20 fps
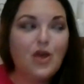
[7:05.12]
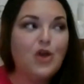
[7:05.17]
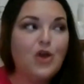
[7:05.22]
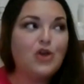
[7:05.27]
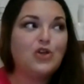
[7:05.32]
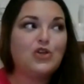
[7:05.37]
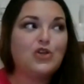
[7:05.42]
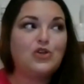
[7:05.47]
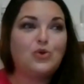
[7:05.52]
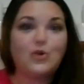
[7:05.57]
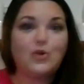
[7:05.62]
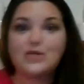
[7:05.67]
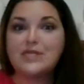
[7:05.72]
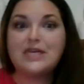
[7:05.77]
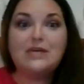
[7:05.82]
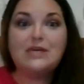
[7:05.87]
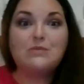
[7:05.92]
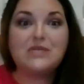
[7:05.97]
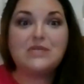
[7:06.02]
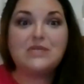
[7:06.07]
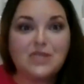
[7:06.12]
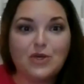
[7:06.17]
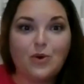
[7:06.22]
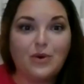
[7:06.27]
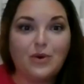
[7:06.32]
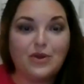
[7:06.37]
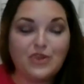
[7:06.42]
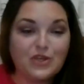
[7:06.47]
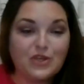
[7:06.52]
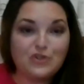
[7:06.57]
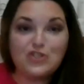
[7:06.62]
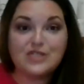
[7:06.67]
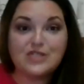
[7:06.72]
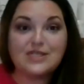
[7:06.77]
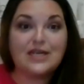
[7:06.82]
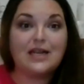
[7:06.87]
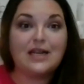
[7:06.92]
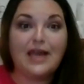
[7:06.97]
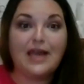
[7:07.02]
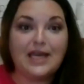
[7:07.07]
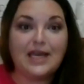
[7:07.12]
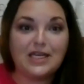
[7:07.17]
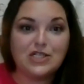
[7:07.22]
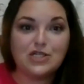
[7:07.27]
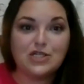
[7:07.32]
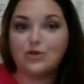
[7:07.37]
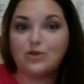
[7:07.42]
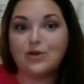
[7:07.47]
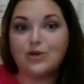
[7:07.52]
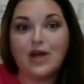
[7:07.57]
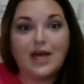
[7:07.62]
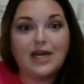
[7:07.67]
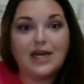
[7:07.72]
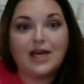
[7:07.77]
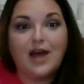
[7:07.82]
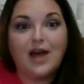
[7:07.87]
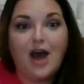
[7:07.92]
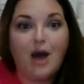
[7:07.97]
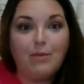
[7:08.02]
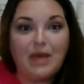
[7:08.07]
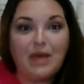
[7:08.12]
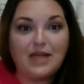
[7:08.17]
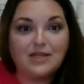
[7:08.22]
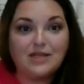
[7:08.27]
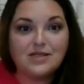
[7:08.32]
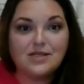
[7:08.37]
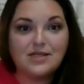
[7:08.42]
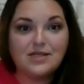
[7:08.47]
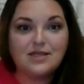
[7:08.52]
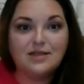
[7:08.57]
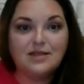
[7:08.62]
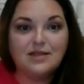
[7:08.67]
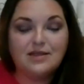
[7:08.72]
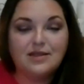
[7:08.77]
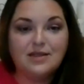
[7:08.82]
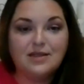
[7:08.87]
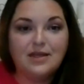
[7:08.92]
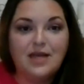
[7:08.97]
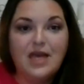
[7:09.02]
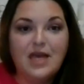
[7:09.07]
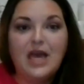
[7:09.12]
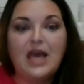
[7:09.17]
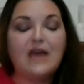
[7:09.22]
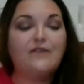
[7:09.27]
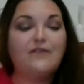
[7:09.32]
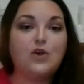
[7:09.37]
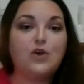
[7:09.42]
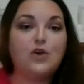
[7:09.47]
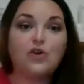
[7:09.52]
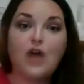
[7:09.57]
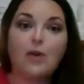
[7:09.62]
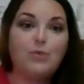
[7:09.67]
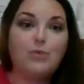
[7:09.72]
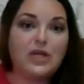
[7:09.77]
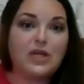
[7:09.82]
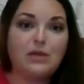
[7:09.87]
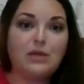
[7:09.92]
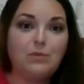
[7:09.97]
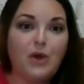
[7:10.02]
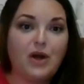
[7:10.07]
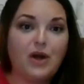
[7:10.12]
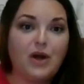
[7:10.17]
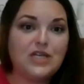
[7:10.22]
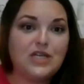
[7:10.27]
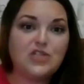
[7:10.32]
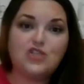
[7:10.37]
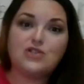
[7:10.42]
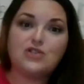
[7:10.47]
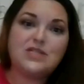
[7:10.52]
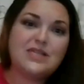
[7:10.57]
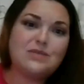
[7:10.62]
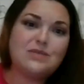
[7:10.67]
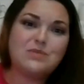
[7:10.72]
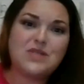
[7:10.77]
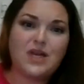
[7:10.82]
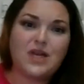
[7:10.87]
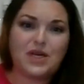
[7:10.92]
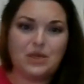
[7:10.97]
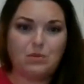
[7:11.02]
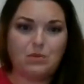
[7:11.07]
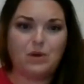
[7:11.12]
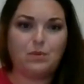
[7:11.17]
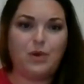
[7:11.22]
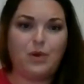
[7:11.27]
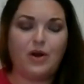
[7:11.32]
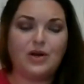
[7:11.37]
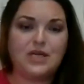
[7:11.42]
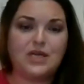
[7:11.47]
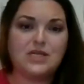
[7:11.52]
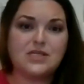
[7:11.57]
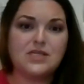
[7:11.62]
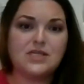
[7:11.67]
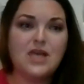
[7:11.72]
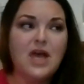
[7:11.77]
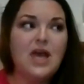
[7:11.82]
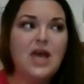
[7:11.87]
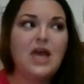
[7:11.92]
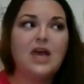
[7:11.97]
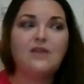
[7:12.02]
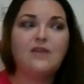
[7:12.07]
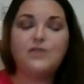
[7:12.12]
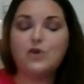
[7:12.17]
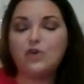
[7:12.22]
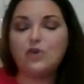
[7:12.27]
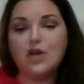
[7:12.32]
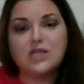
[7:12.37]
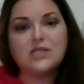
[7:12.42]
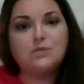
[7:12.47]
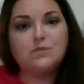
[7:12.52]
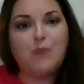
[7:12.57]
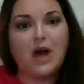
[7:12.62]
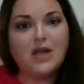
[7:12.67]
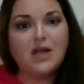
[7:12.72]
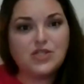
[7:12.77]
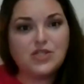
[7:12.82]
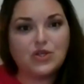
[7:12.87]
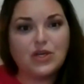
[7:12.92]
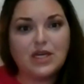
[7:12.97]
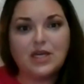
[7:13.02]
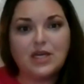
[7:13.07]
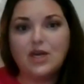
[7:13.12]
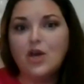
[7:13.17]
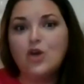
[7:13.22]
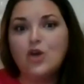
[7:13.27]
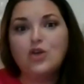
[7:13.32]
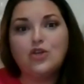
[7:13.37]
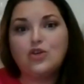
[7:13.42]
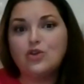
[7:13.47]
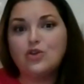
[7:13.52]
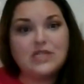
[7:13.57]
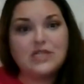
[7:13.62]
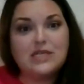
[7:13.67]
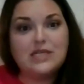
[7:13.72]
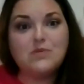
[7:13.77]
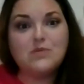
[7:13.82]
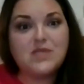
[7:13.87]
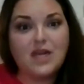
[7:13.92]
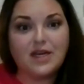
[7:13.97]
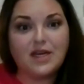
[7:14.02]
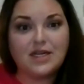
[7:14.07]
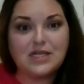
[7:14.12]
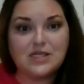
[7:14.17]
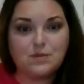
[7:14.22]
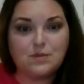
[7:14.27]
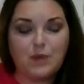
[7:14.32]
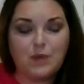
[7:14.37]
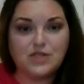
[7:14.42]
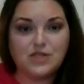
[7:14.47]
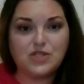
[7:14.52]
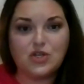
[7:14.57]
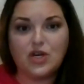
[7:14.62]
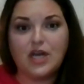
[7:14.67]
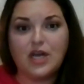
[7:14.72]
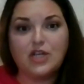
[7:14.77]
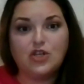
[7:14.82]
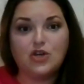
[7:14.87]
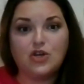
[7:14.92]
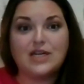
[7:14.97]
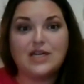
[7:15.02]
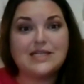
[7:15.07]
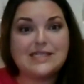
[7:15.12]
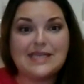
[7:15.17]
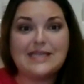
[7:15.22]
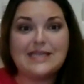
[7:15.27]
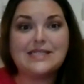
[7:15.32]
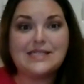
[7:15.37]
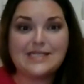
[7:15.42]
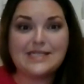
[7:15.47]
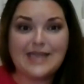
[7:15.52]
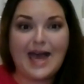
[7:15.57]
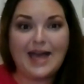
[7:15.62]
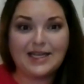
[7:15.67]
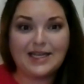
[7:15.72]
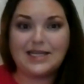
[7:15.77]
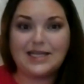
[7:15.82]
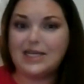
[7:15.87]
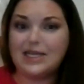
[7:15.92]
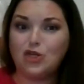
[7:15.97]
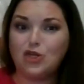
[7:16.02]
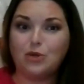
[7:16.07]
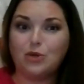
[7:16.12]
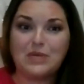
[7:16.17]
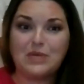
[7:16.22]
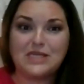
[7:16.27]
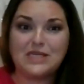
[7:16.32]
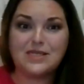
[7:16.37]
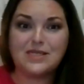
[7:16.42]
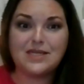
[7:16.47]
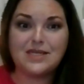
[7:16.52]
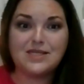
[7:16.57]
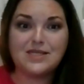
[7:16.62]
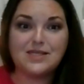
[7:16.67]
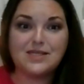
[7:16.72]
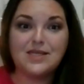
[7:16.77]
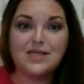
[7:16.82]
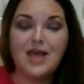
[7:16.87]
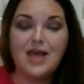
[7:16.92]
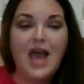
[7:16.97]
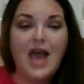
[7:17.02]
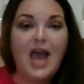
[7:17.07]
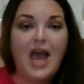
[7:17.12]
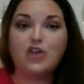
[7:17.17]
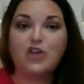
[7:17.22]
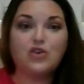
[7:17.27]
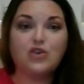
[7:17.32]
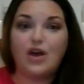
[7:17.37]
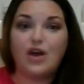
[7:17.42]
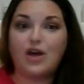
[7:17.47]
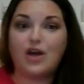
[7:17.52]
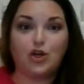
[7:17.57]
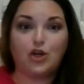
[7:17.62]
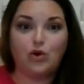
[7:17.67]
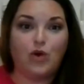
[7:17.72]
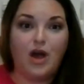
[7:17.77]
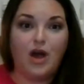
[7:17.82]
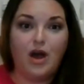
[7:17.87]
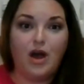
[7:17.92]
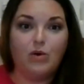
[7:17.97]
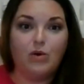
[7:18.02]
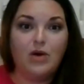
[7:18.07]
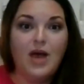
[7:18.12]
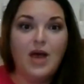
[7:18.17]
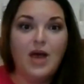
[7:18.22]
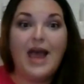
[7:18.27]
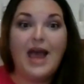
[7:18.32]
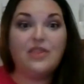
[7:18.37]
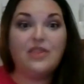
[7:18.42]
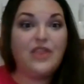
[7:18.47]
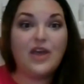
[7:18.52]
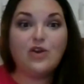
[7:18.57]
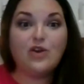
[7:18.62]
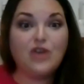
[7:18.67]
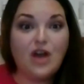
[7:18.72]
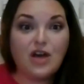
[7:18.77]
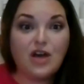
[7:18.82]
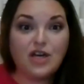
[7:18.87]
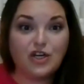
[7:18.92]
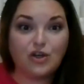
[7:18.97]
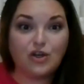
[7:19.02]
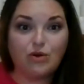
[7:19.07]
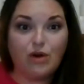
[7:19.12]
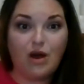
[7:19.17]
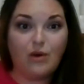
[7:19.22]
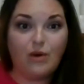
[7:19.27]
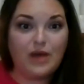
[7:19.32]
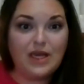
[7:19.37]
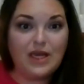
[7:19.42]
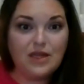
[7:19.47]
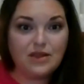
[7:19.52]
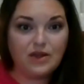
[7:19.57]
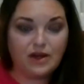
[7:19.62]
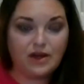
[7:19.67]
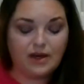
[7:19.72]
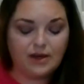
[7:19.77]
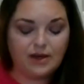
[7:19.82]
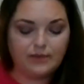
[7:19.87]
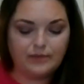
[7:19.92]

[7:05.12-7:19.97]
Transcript: your team isn't going, they're just gonna like it too. They're not gonna comment. If you're not booking parties, your team's not gonna book parties. If you're not sponsoring, your team's not gonna sponsor, and you're gonna stay stagnant in your business, and you're not gonna grow. And they're not gonna grow either.